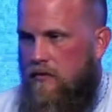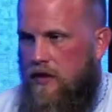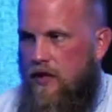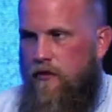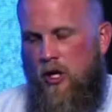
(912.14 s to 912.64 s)

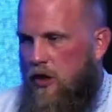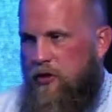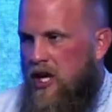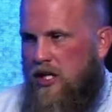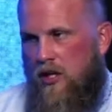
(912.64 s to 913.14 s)
And if you don't
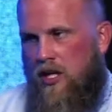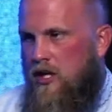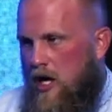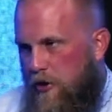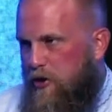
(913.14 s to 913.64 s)
think you're
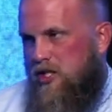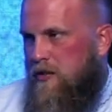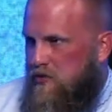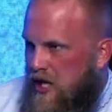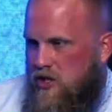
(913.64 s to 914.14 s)
going to go through
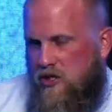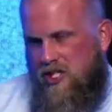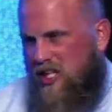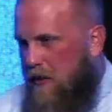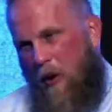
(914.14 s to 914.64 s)
some things, you
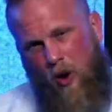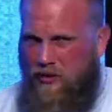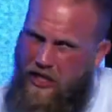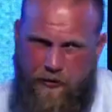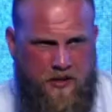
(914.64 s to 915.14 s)
just keep
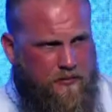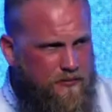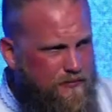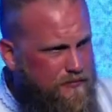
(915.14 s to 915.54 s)
on living.